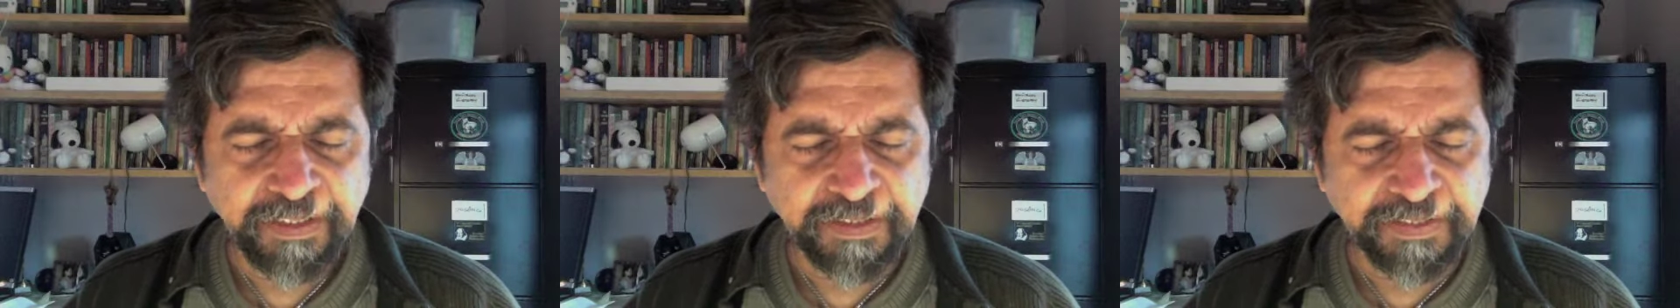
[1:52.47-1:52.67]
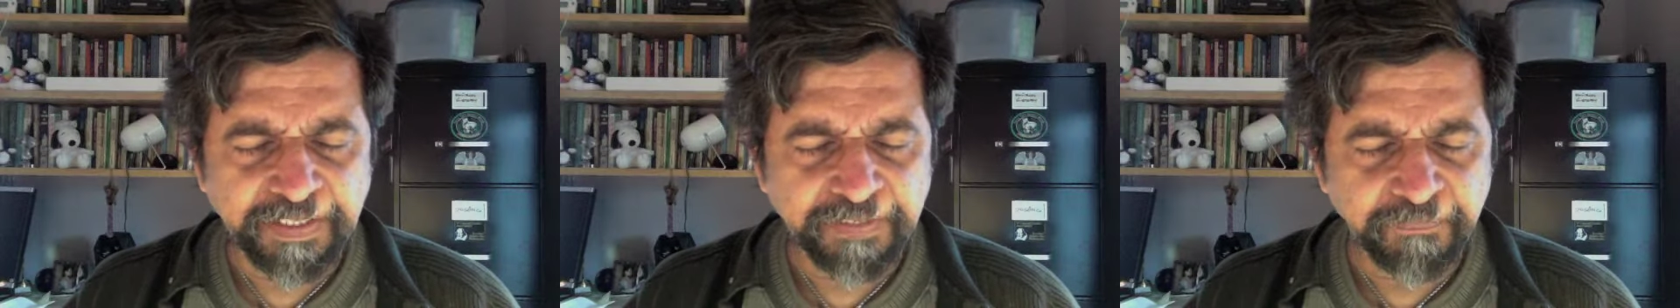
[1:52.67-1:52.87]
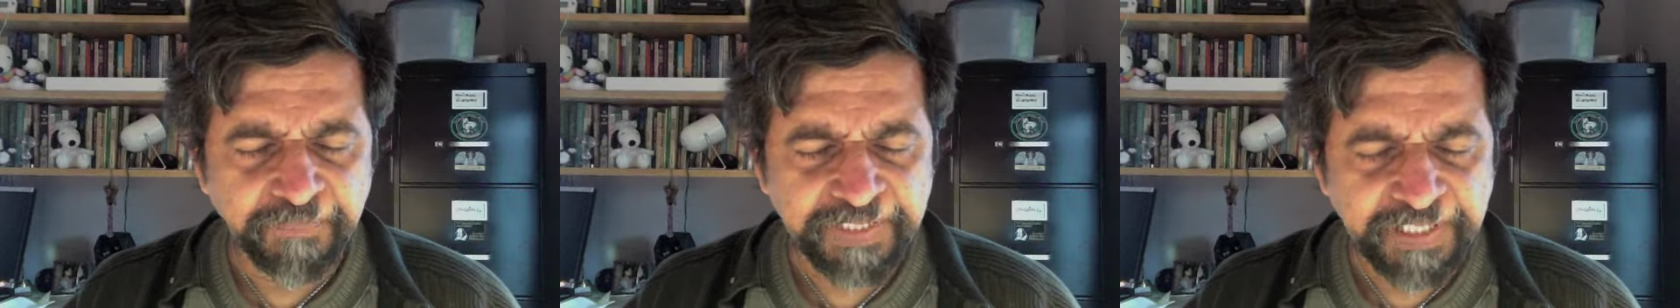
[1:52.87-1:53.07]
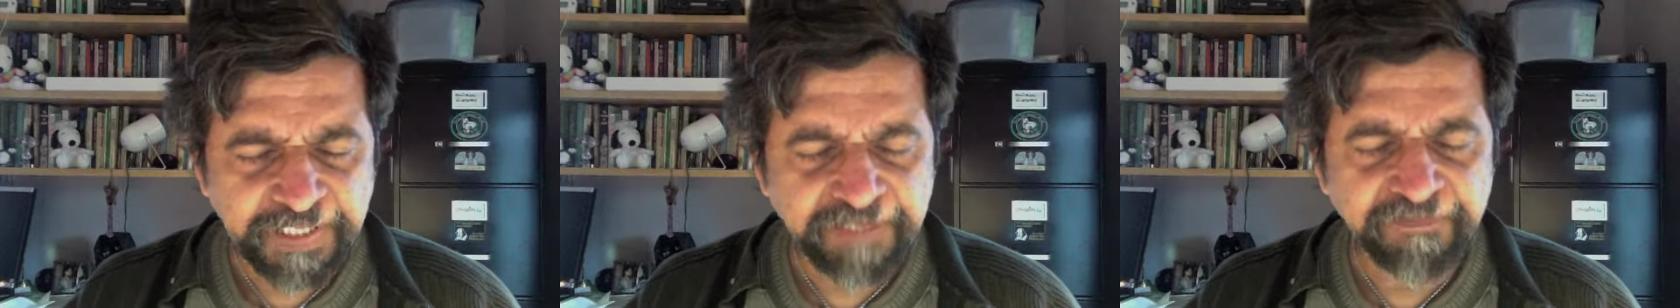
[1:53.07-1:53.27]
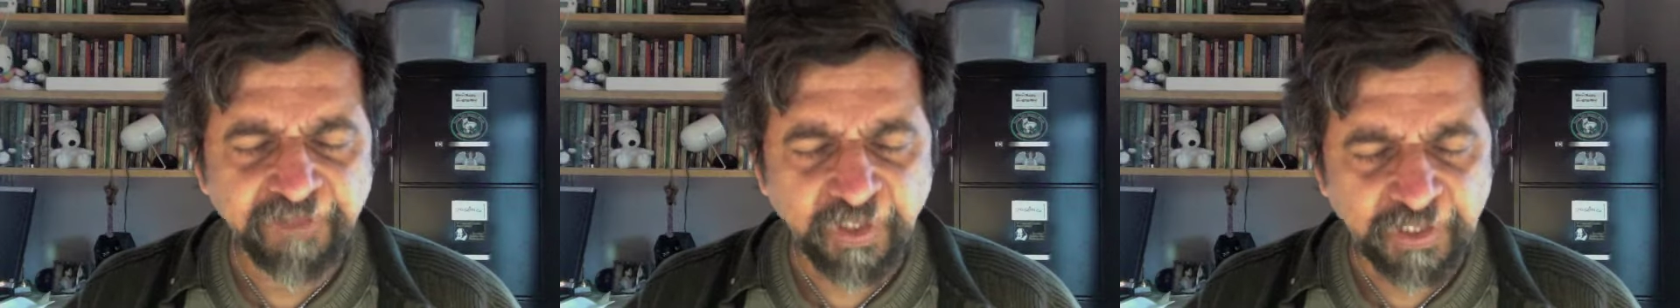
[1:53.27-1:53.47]
That we
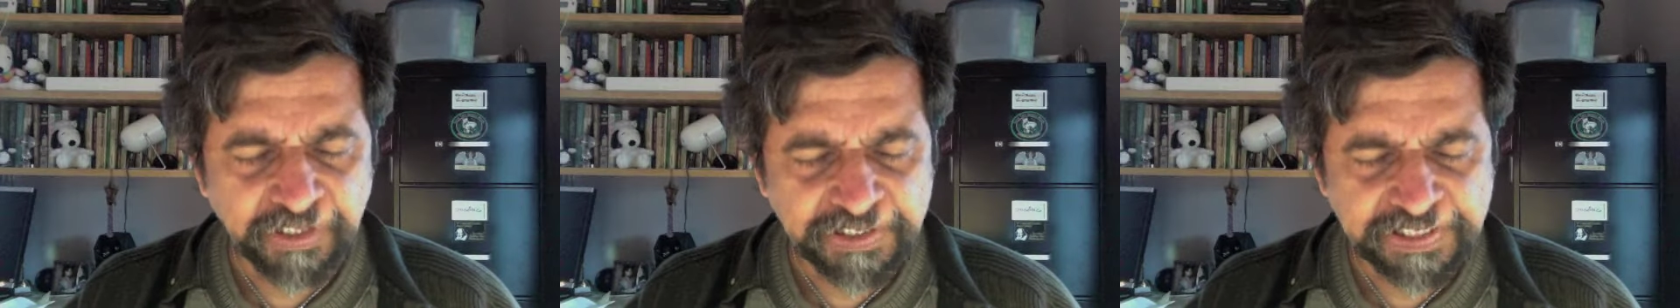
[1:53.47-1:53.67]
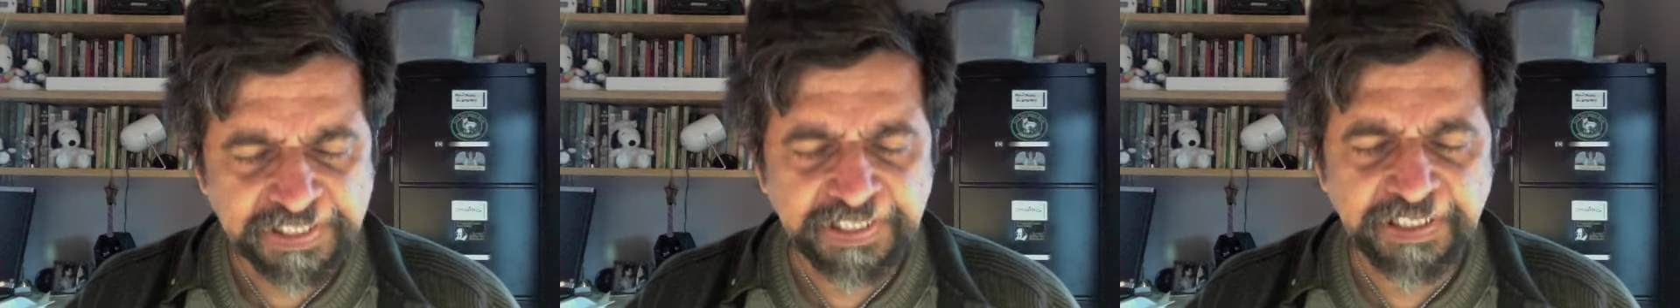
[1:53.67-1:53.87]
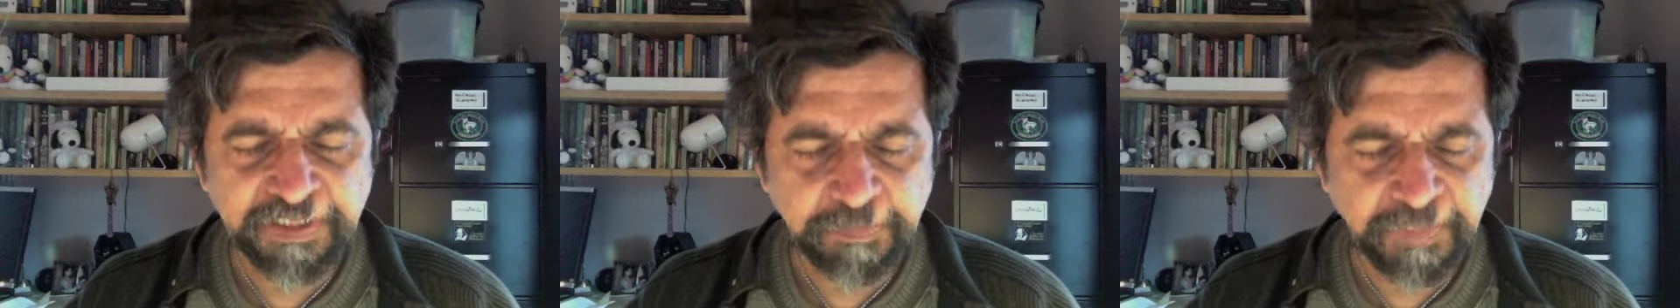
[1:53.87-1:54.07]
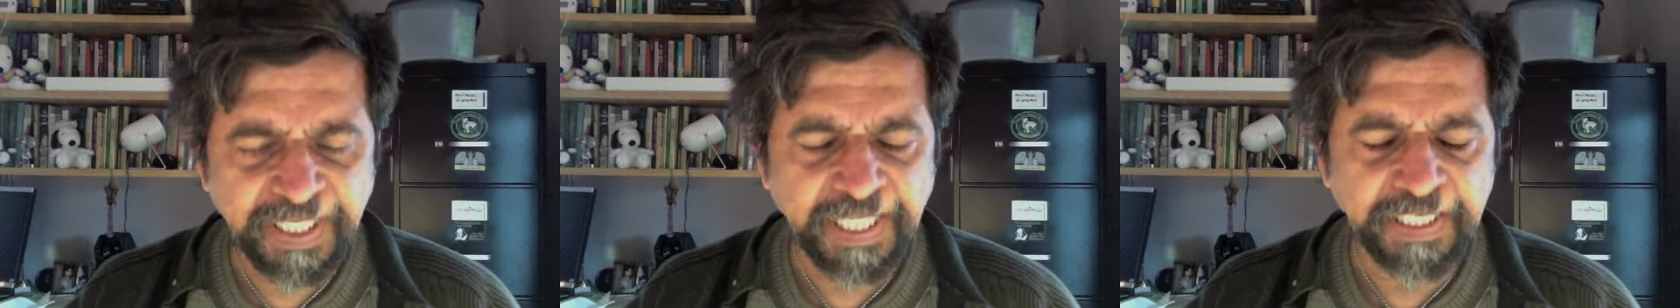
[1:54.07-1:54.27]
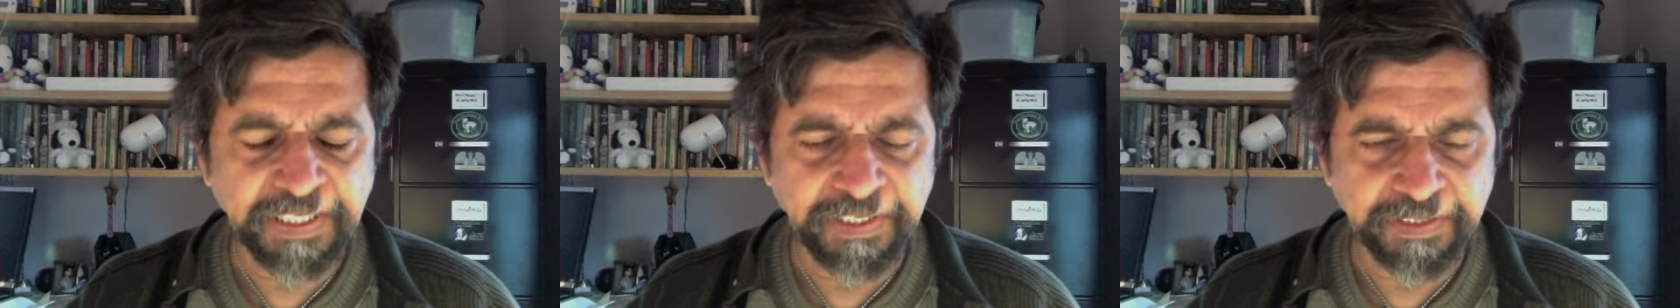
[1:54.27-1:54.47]
live on a single
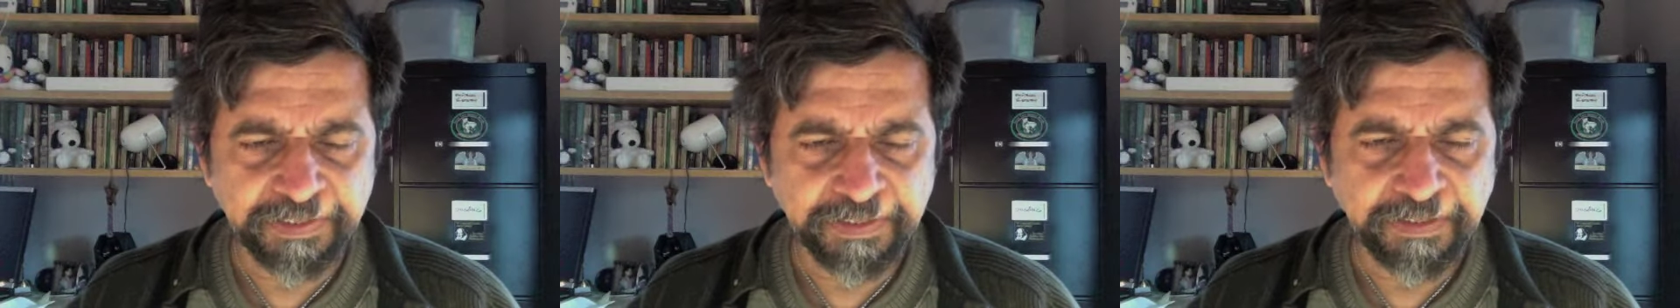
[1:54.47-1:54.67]
planet,